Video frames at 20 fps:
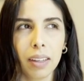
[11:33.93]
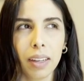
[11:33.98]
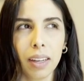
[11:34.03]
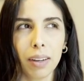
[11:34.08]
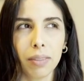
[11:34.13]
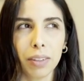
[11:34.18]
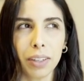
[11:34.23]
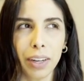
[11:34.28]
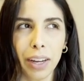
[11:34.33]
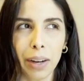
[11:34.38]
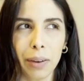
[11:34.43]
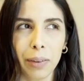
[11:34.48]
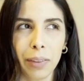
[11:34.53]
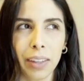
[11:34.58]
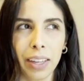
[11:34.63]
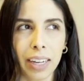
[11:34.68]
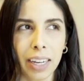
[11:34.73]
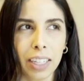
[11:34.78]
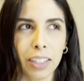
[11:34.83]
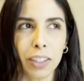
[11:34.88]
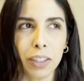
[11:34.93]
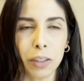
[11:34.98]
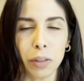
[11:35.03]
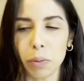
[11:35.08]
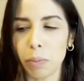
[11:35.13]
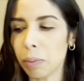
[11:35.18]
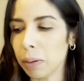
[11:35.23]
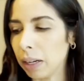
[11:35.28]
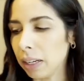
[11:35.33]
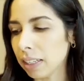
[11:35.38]
Every now and then I
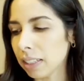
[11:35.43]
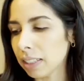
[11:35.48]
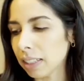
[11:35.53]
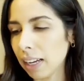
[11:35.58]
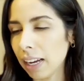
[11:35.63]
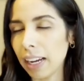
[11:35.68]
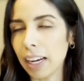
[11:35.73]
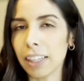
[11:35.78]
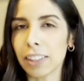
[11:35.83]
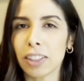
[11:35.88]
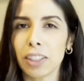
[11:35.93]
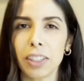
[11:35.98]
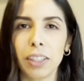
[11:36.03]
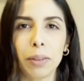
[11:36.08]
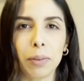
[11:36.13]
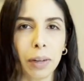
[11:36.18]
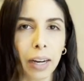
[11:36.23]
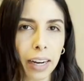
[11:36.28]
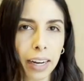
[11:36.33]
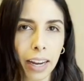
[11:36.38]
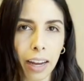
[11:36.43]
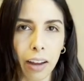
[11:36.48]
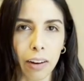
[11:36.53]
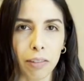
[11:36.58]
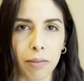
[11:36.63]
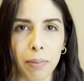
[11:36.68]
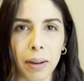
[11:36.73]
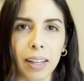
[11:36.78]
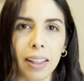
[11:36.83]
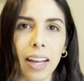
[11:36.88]
do, but I actually ran out
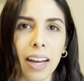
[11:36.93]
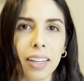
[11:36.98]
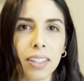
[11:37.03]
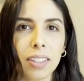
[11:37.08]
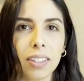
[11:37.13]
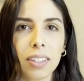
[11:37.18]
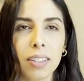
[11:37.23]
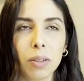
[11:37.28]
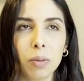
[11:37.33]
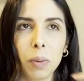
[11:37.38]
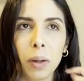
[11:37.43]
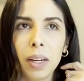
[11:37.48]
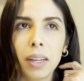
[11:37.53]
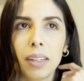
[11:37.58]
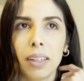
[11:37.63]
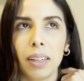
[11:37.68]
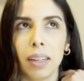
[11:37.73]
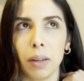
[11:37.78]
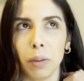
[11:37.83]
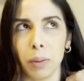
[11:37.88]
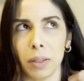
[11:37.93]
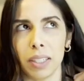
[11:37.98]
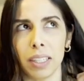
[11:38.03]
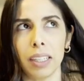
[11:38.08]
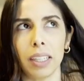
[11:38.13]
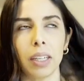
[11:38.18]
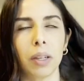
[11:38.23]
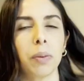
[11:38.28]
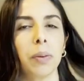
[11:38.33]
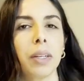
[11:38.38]
of my last one. It was a
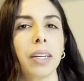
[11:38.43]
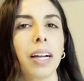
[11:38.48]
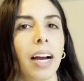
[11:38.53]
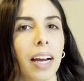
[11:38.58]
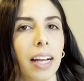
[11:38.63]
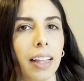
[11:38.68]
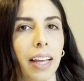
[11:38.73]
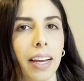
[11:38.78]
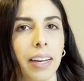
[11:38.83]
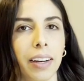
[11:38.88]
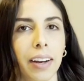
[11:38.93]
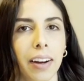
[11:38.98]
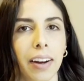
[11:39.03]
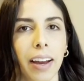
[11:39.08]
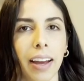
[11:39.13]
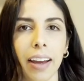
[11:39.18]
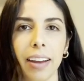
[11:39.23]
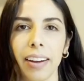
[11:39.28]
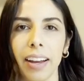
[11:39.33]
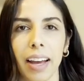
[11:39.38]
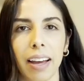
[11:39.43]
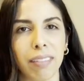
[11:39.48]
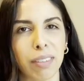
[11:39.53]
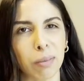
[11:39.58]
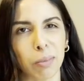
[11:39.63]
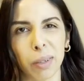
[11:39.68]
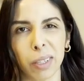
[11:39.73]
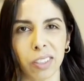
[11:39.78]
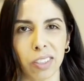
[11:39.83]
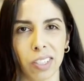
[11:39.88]
liquid eyeliner, and I
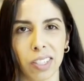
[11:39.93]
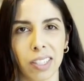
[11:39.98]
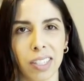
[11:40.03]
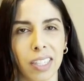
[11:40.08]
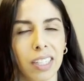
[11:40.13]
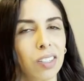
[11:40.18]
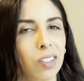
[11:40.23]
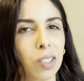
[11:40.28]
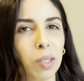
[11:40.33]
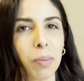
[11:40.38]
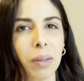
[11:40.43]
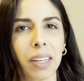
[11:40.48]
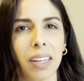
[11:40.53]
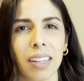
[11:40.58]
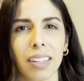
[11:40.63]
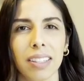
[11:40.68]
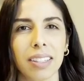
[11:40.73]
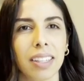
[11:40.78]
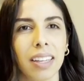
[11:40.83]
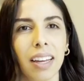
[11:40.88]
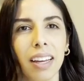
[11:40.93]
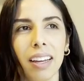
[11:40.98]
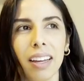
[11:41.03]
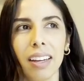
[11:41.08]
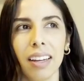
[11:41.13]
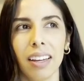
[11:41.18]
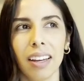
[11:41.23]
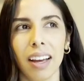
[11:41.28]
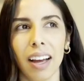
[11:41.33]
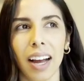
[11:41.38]
haven't purchased it just because
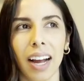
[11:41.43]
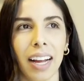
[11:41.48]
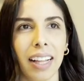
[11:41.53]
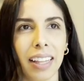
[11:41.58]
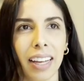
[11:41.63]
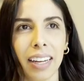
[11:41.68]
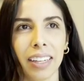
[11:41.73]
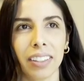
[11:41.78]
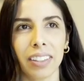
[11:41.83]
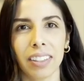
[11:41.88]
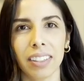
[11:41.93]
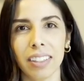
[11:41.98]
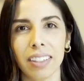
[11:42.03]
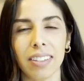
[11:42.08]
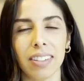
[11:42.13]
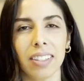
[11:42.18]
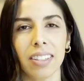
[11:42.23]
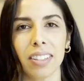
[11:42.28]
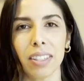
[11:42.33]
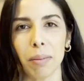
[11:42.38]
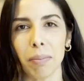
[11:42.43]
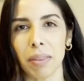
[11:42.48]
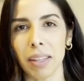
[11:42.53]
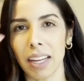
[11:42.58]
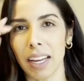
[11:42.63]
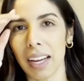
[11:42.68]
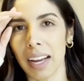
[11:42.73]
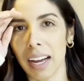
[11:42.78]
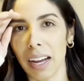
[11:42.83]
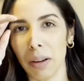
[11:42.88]
eyeliner isn't
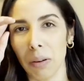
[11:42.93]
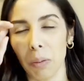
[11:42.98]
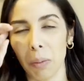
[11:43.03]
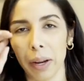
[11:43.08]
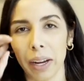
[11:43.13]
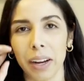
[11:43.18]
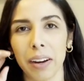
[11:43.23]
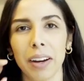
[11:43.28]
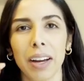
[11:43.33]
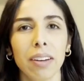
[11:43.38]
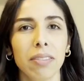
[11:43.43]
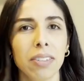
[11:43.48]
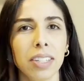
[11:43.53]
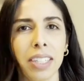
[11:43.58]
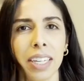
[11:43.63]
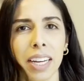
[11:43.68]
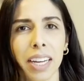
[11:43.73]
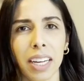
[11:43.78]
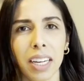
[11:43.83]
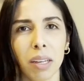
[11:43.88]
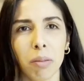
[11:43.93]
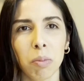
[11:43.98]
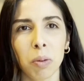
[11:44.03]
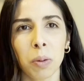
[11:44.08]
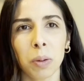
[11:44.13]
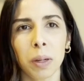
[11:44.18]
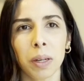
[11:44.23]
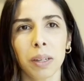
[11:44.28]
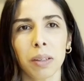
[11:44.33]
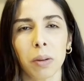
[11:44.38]
something I wear every day
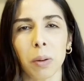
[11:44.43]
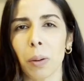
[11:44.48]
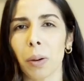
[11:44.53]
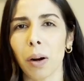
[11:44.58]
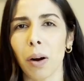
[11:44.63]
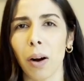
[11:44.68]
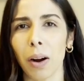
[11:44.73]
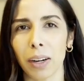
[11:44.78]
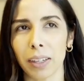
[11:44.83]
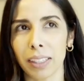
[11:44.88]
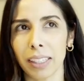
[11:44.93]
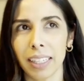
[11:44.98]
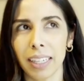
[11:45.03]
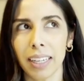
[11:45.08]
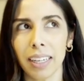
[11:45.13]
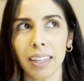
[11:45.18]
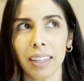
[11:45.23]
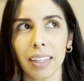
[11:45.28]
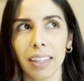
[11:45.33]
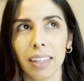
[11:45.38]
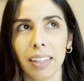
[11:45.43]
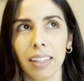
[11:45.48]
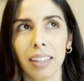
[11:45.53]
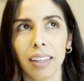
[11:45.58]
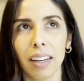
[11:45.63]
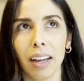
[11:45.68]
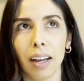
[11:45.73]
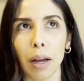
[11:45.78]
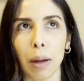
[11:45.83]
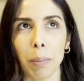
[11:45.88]
anymore, or hardly.
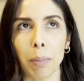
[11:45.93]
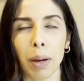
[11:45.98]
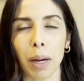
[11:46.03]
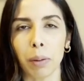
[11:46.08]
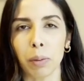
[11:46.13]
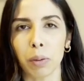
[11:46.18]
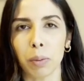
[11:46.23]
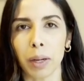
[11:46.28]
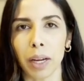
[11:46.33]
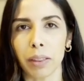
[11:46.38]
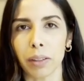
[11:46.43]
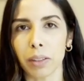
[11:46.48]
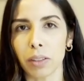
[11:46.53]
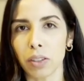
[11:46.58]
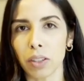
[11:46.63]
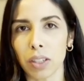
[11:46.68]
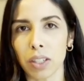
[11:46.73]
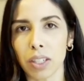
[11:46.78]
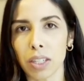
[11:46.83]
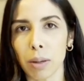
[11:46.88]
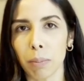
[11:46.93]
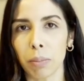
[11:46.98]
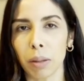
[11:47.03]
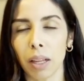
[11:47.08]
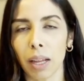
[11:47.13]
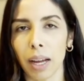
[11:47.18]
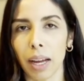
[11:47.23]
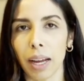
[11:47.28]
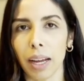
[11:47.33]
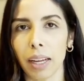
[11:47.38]
I would rather just
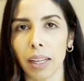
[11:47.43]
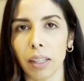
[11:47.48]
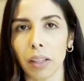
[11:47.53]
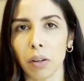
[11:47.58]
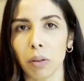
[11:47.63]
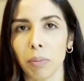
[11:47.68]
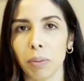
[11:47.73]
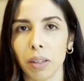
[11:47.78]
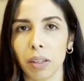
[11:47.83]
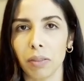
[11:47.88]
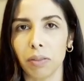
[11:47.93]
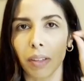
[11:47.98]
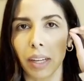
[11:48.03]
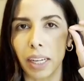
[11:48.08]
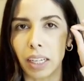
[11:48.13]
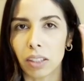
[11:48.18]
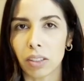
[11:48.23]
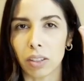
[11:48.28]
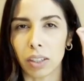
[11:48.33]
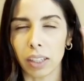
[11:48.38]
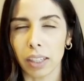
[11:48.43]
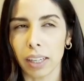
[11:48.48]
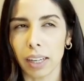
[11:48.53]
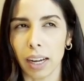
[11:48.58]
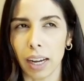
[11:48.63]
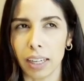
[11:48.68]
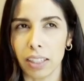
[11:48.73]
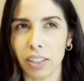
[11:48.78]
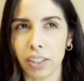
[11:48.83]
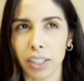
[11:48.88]
apply a little bit of like dark
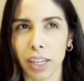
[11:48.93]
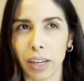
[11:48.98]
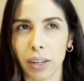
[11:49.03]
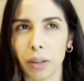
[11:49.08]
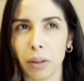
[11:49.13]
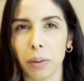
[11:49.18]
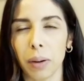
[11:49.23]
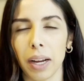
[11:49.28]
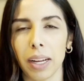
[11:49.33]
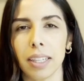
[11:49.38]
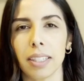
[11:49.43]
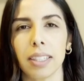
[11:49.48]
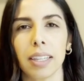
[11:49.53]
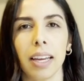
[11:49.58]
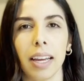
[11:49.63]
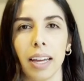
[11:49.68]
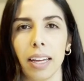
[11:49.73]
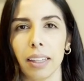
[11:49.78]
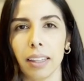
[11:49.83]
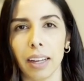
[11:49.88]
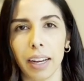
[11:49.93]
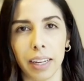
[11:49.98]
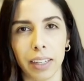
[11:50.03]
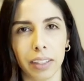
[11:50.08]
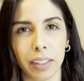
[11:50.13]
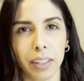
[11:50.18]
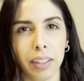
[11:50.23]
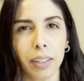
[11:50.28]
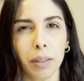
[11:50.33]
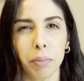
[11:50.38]
eyeshadow as a
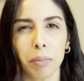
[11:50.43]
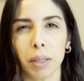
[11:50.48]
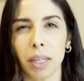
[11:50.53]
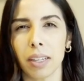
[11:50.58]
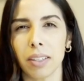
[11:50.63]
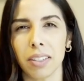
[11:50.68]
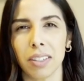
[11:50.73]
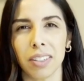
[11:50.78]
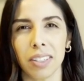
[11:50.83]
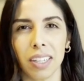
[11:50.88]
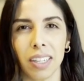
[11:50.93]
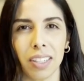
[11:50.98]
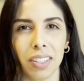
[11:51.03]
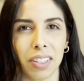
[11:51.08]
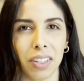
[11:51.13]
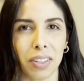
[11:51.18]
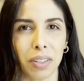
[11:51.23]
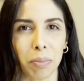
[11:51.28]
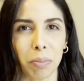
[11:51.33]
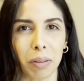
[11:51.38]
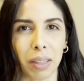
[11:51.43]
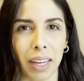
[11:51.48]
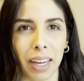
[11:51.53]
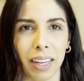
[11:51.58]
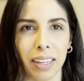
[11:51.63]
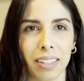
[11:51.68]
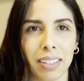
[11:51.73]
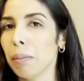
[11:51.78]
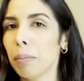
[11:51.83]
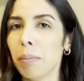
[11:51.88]
liner because it's easier to
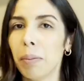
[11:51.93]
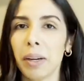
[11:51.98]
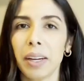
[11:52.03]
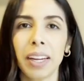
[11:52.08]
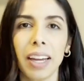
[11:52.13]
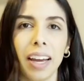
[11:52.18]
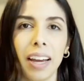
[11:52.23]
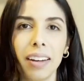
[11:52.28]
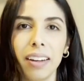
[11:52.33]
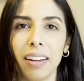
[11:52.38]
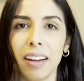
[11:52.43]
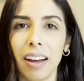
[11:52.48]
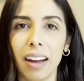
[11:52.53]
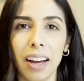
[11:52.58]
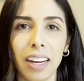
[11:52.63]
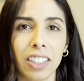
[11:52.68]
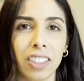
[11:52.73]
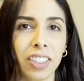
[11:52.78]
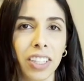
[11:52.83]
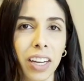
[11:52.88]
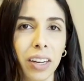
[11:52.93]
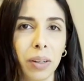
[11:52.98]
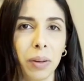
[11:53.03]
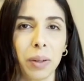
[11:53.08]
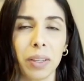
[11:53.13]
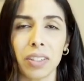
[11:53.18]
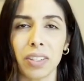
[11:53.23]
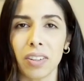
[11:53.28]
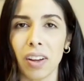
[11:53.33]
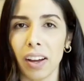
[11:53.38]
blend. But again, eyeshadow
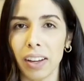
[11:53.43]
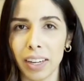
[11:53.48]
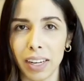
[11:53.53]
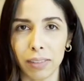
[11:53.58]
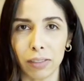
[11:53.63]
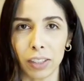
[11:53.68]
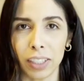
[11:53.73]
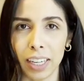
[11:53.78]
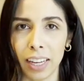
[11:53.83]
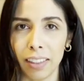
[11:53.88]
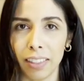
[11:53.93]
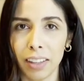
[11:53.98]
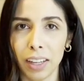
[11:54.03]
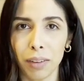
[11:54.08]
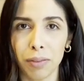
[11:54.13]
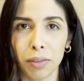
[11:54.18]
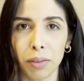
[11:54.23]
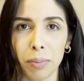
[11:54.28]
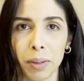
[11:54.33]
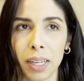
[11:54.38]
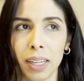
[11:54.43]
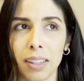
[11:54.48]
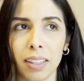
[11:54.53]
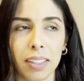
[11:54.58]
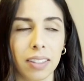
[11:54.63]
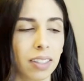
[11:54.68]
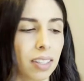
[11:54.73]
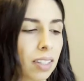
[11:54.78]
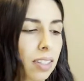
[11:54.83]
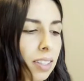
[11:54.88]
is not an everyday thing for me.
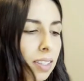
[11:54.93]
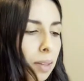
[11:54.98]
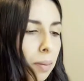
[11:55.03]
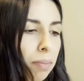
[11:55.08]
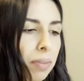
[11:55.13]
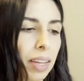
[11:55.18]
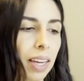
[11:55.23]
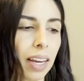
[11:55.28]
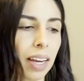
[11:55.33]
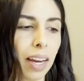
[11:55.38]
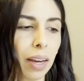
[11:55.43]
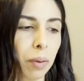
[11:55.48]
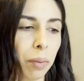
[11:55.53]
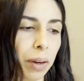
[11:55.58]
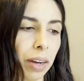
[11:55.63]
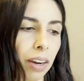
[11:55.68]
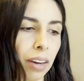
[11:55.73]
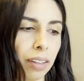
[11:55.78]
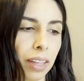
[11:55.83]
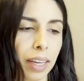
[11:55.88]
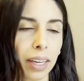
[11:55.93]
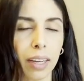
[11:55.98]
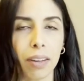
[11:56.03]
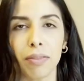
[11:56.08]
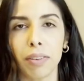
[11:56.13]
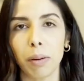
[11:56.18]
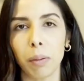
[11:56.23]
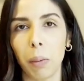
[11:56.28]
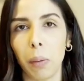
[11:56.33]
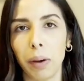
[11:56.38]
This is something I wear like
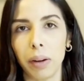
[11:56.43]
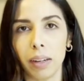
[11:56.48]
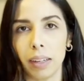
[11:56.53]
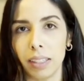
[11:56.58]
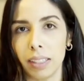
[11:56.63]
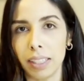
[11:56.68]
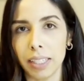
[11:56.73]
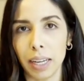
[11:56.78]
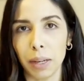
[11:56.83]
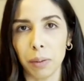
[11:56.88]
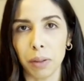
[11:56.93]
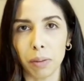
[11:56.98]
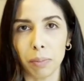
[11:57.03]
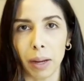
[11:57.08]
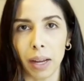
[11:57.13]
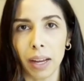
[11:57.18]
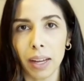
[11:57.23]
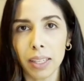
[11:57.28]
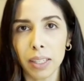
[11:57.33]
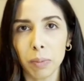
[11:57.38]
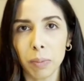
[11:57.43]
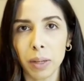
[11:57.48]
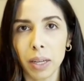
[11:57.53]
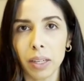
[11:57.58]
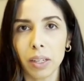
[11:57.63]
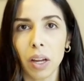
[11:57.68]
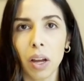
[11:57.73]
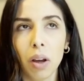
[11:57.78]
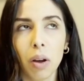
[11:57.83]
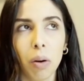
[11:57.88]
if I'm going on a date with my
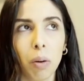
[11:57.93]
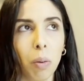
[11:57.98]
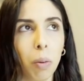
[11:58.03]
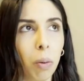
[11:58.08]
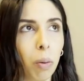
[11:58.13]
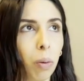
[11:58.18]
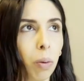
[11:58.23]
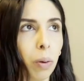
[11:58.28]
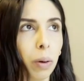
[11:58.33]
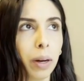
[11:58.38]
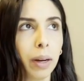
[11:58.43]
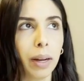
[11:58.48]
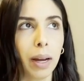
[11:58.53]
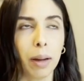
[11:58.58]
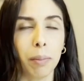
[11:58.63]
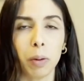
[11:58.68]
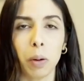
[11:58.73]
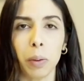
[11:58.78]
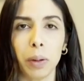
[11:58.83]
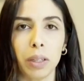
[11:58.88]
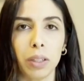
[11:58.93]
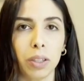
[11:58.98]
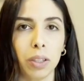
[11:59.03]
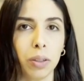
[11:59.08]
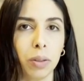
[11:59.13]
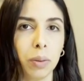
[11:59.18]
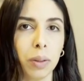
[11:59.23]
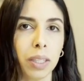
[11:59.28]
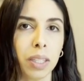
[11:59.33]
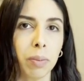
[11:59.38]
husband, or I'm going
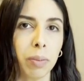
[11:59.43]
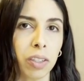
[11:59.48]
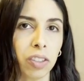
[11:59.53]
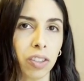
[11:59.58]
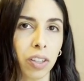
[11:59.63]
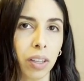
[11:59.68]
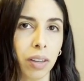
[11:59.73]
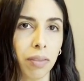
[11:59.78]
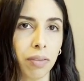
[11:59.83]
to a special